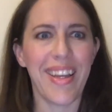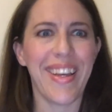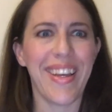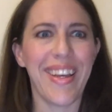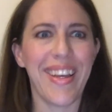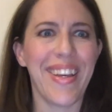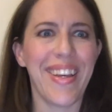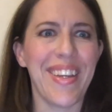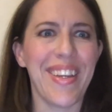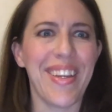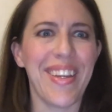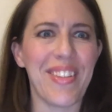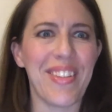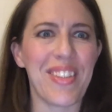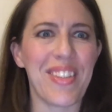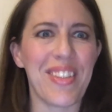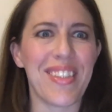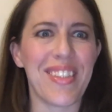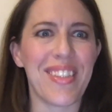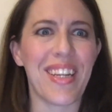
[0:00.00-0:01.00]
In just
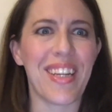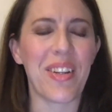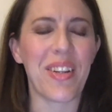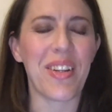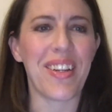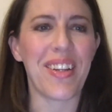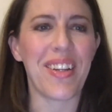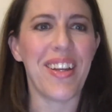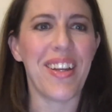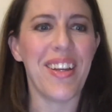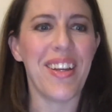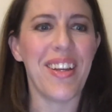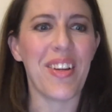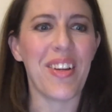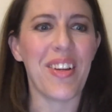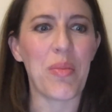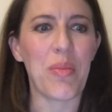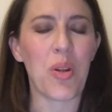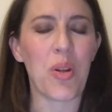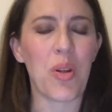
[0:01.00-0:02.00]
a second.
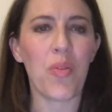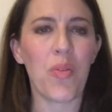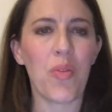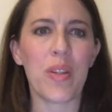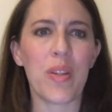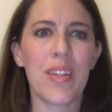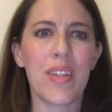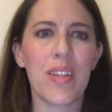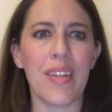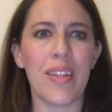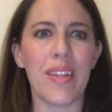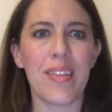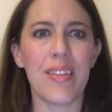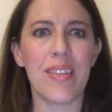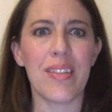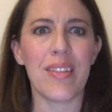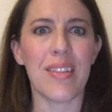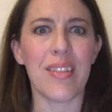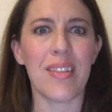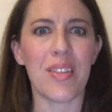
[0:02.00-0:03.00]
So hopefully Denise
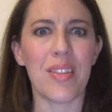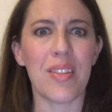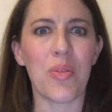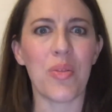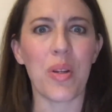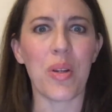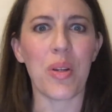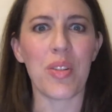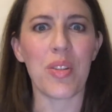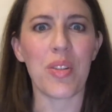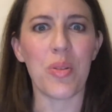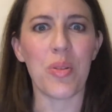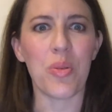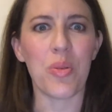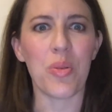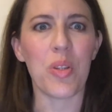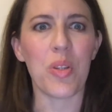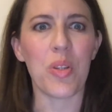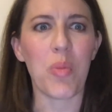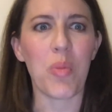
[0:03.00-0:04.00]
is going to
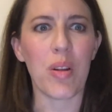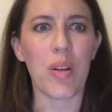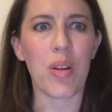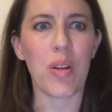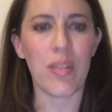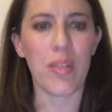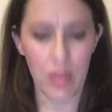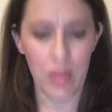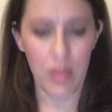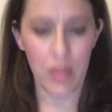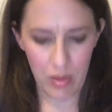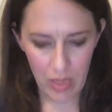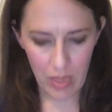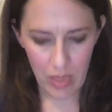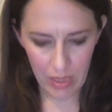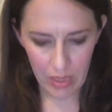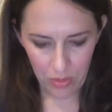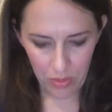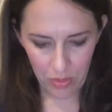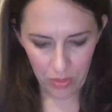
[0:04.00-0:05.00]
come on
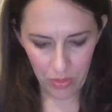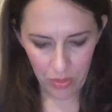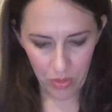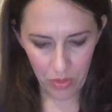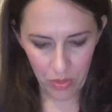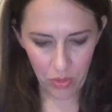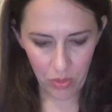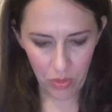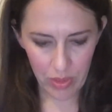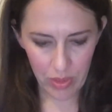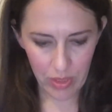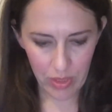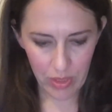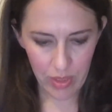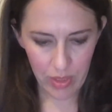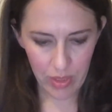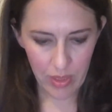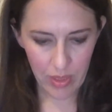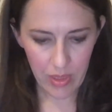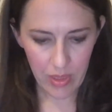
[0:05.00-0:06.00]
online shortly.
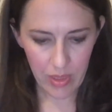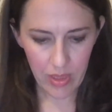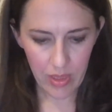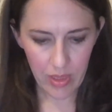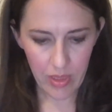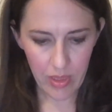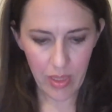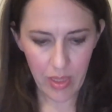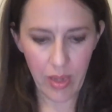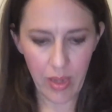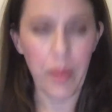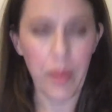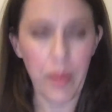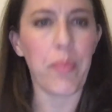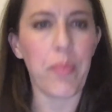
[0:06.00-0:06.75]
Another